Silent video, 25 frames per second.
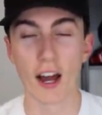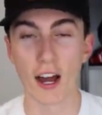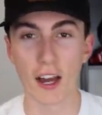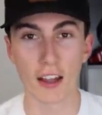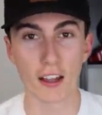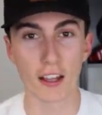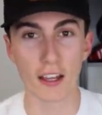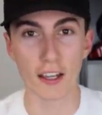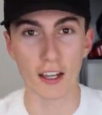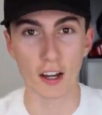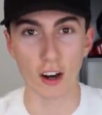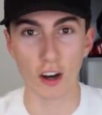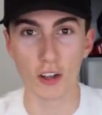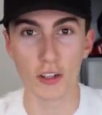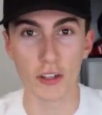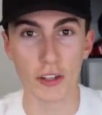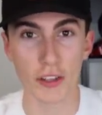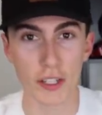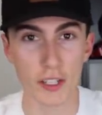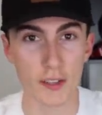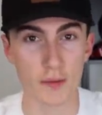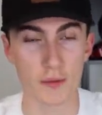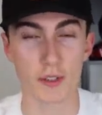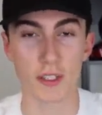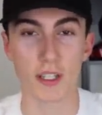I like all the
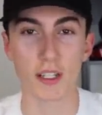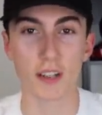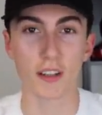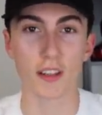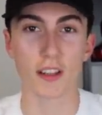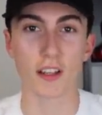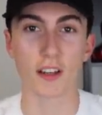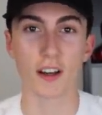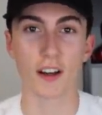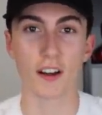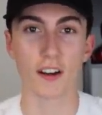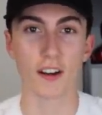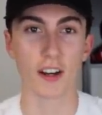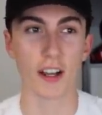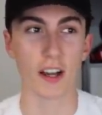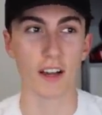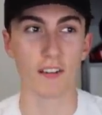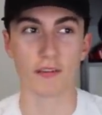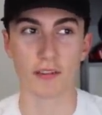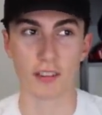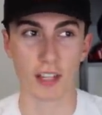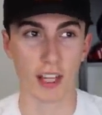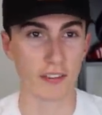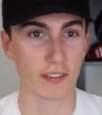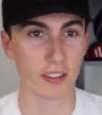things we did to the car and
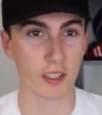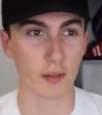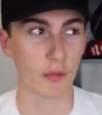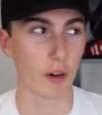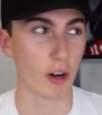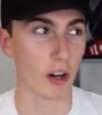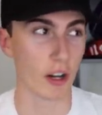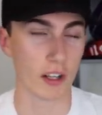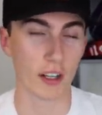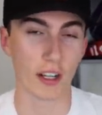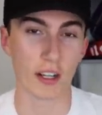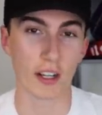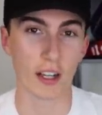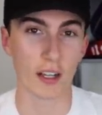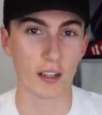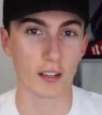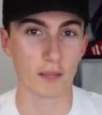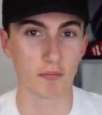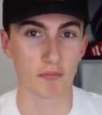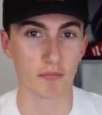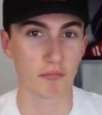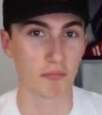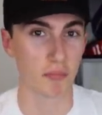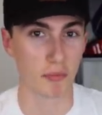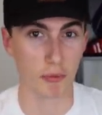I've left them on and I
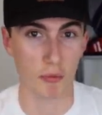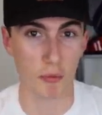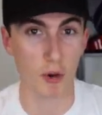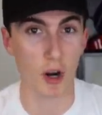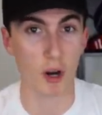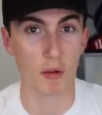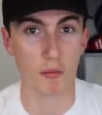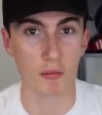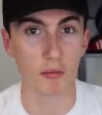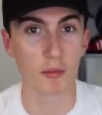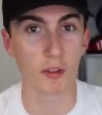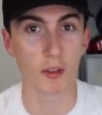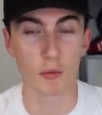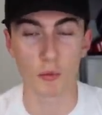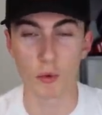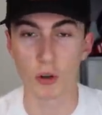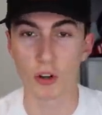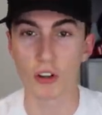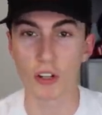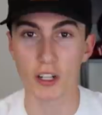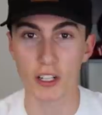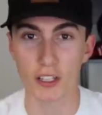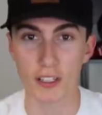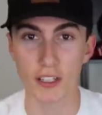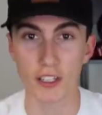probably
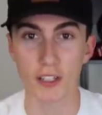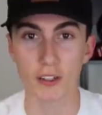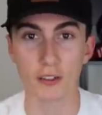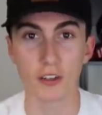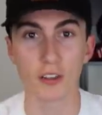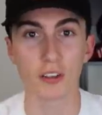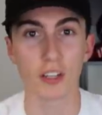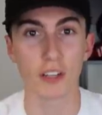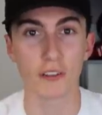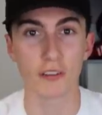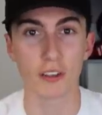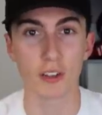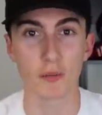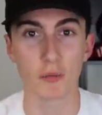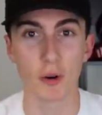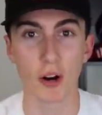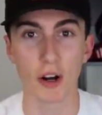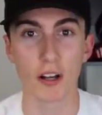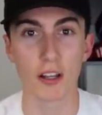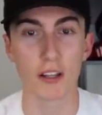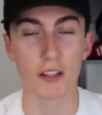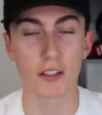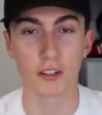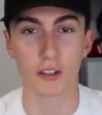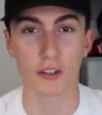will continue to leave them
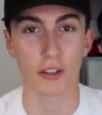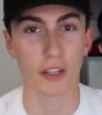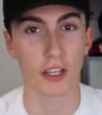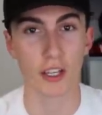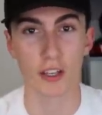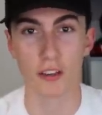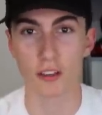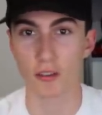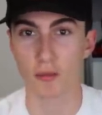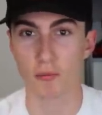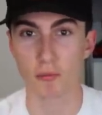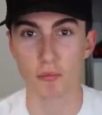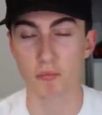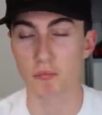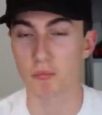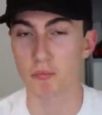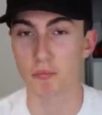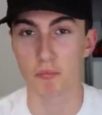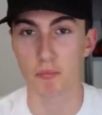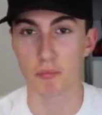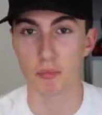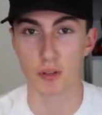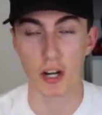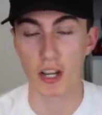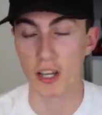on until they either
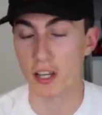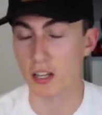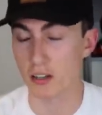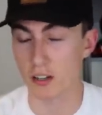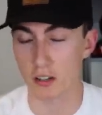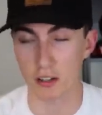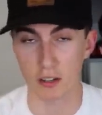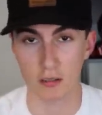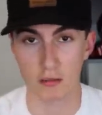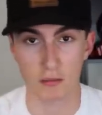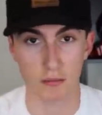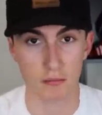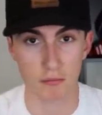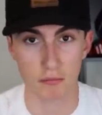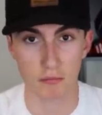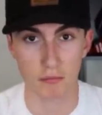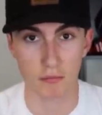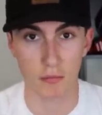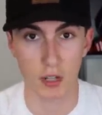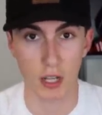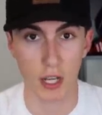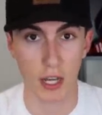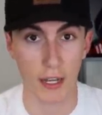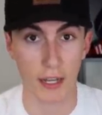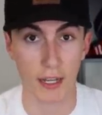break or
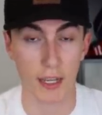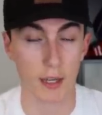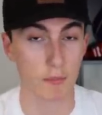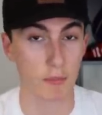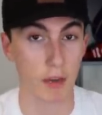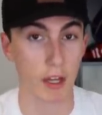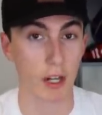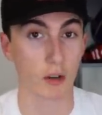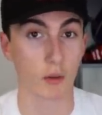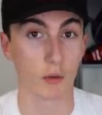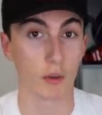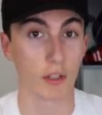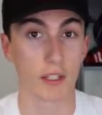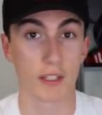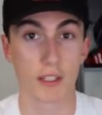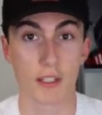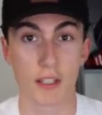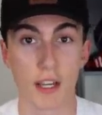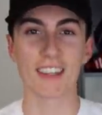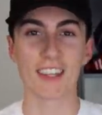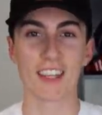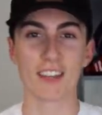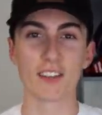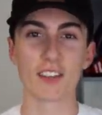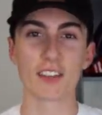I get better ones.
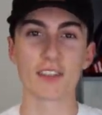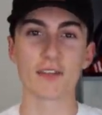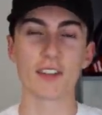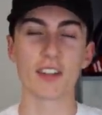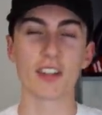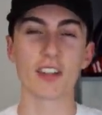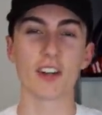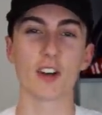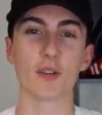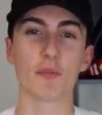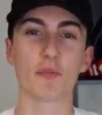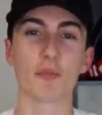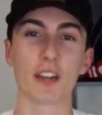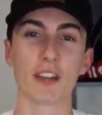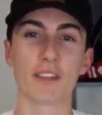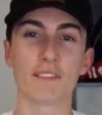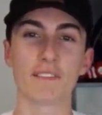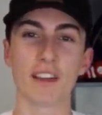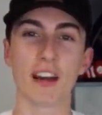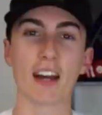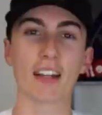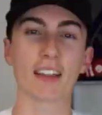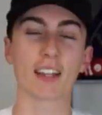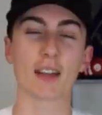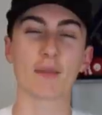Give this video a big
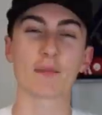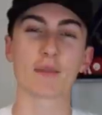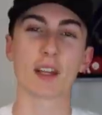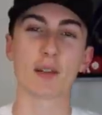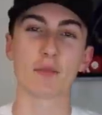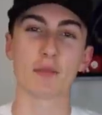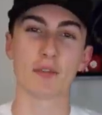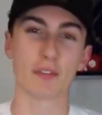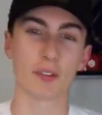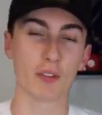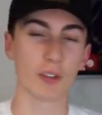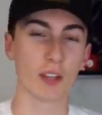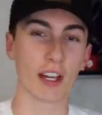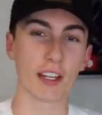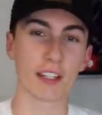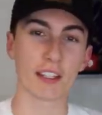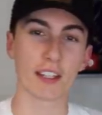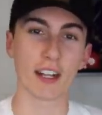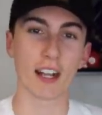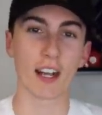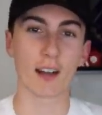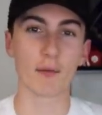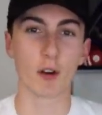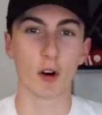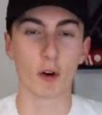fat thumbs up if you liked
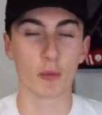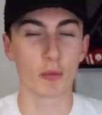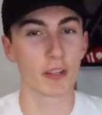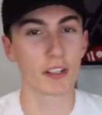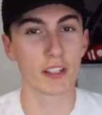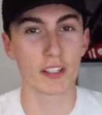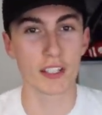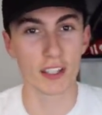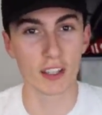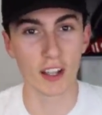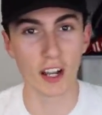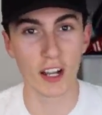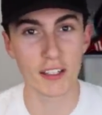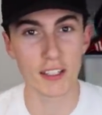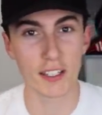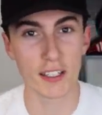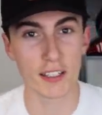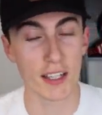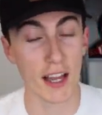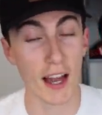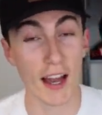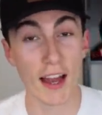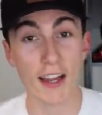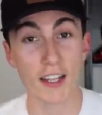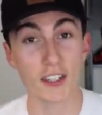it. I'm hoping to see lots
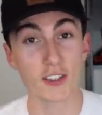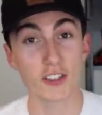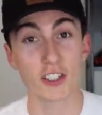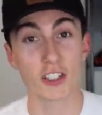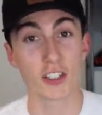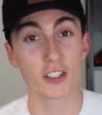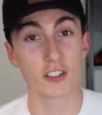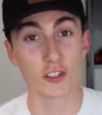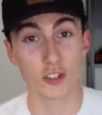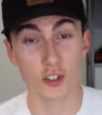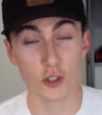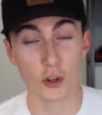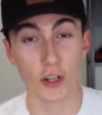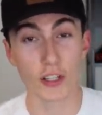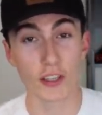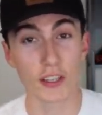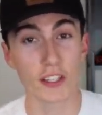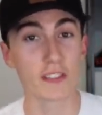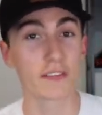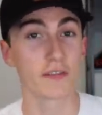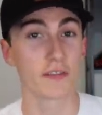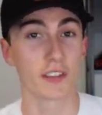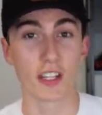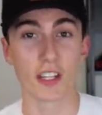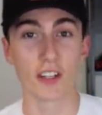because I actually enjoyed
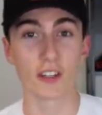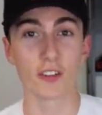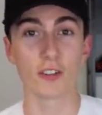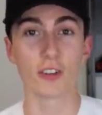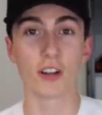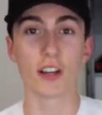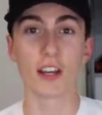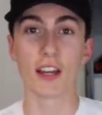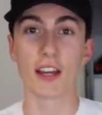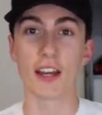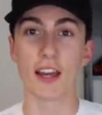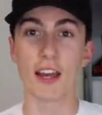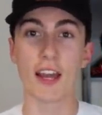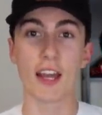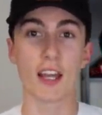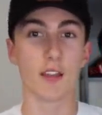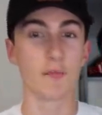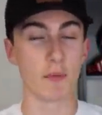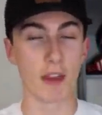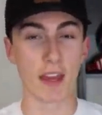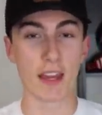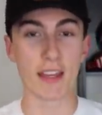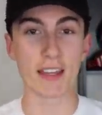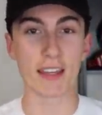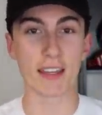this video and
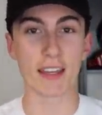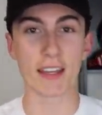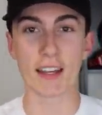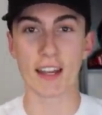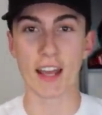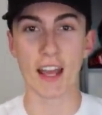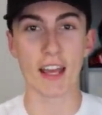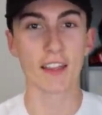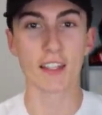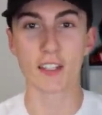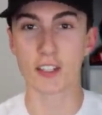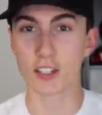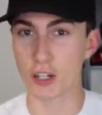making it and the